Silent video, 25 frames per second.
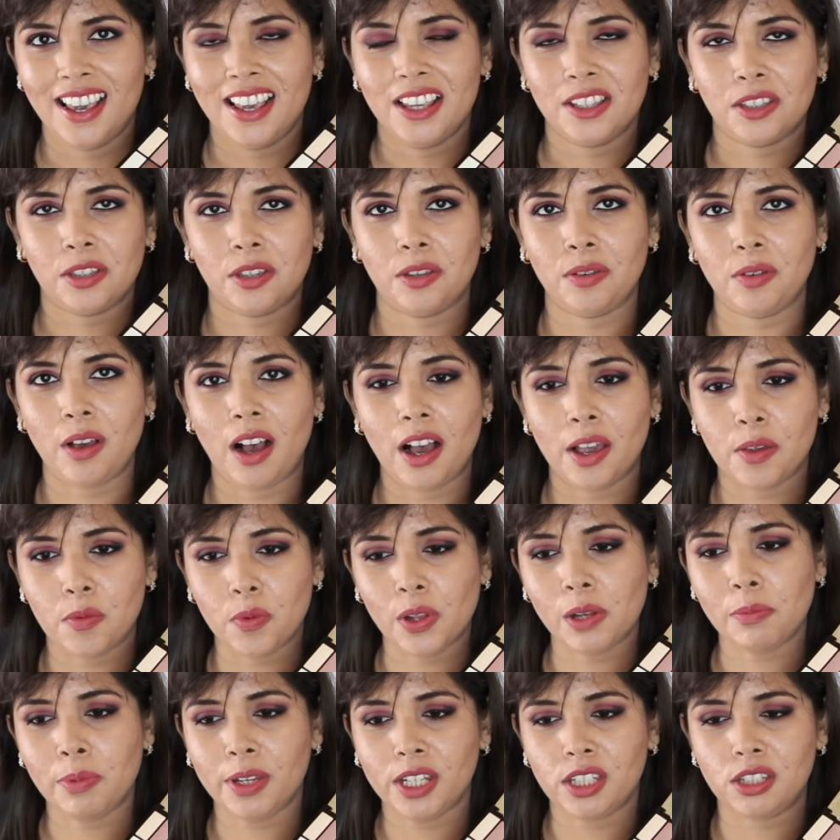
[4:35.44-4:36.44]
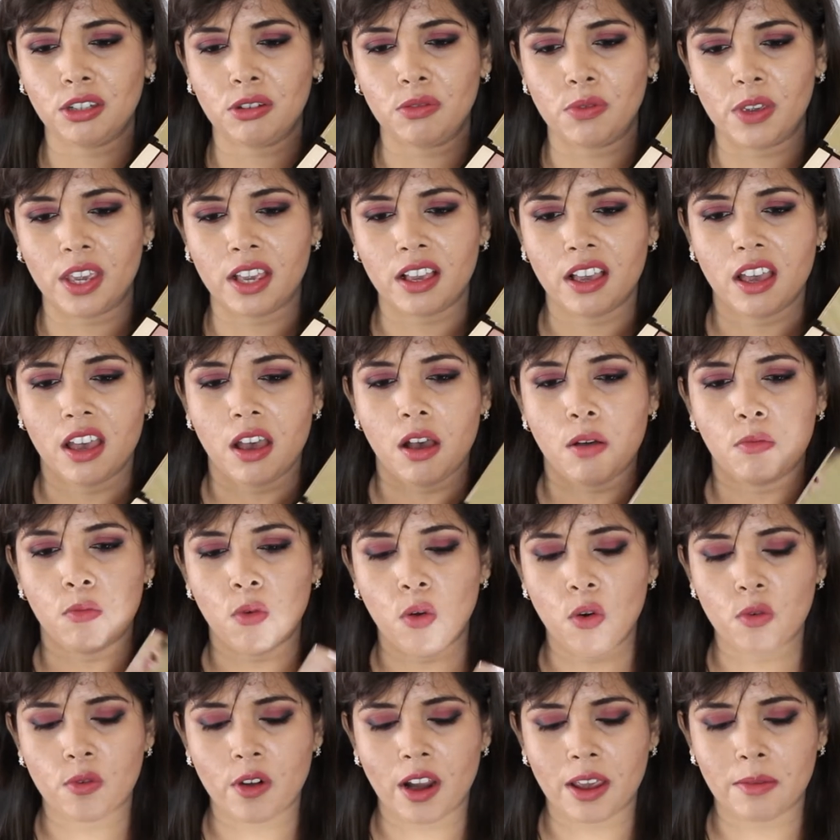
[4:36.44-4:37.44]
So I will be doing
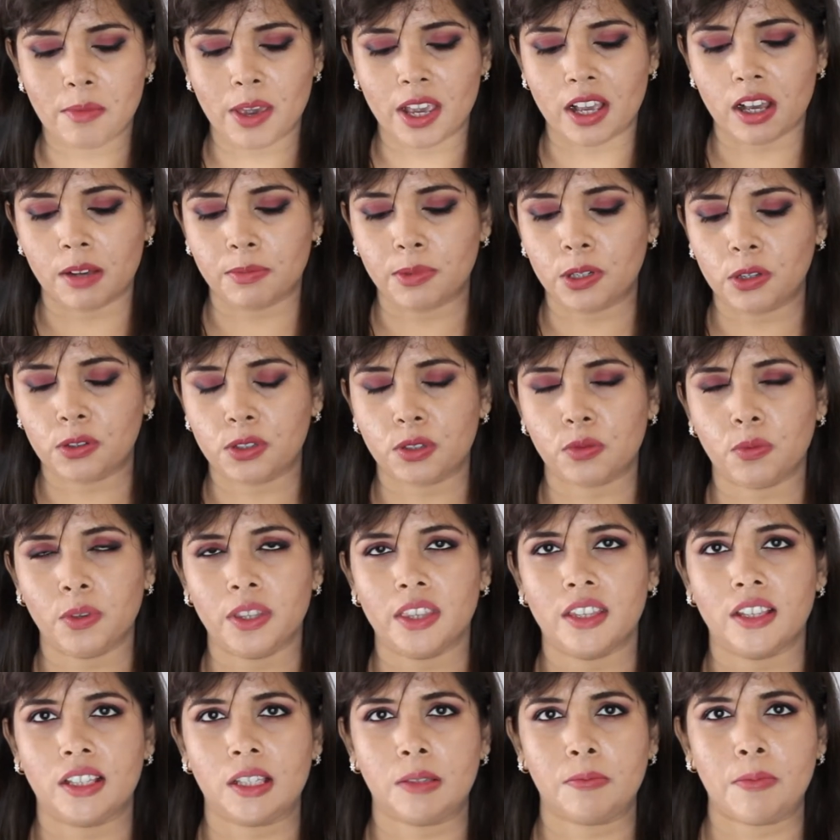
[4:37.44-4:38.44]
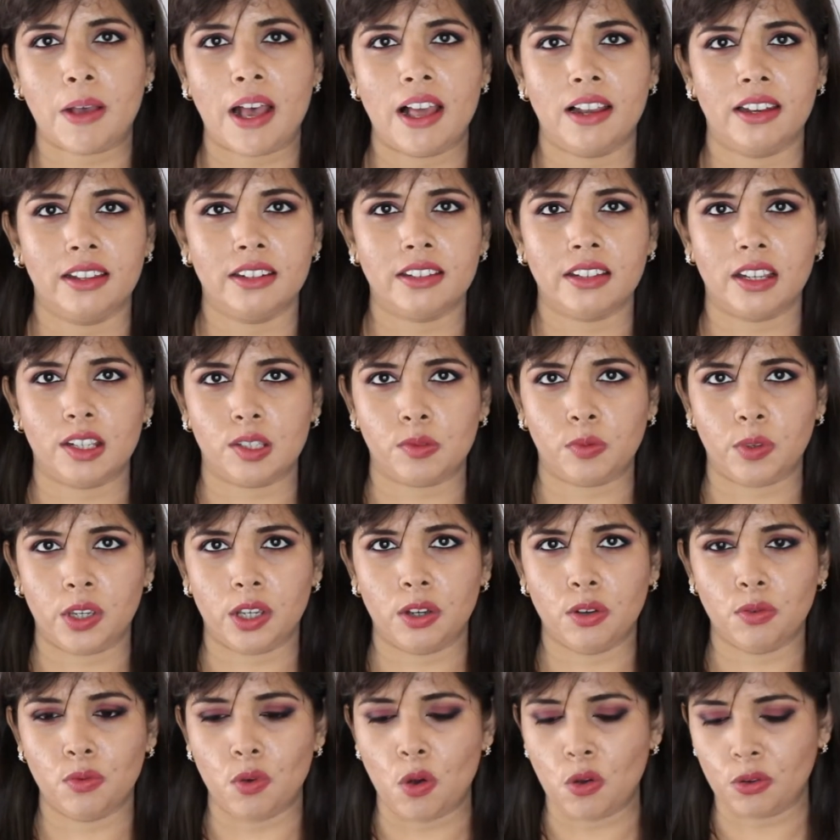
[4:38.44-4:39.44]
more eye makeup looks with this palette as we
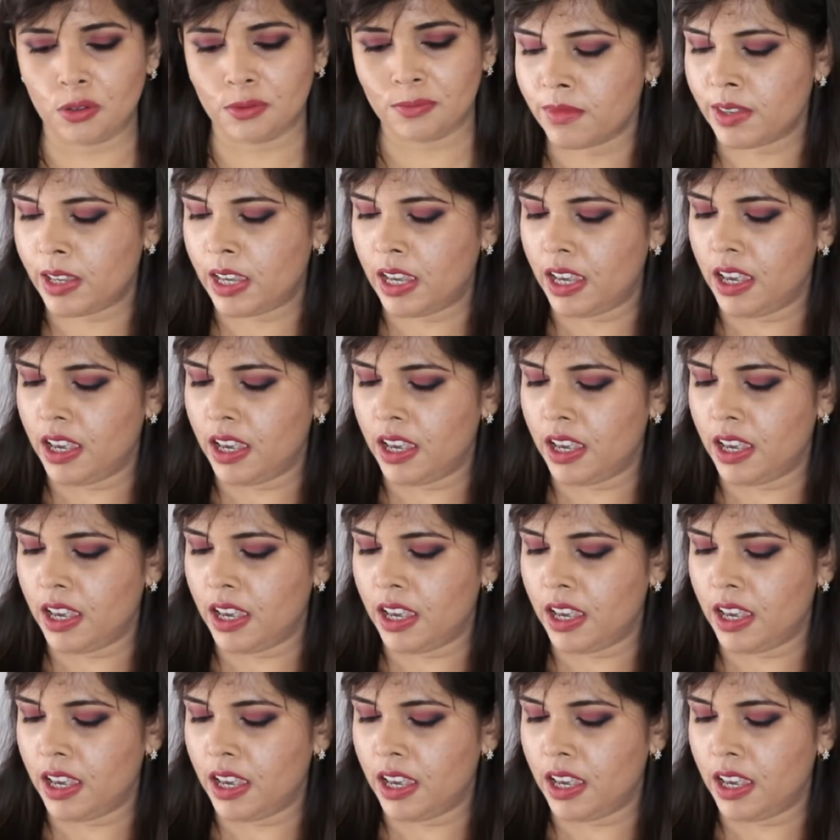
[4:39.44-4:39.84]
go on.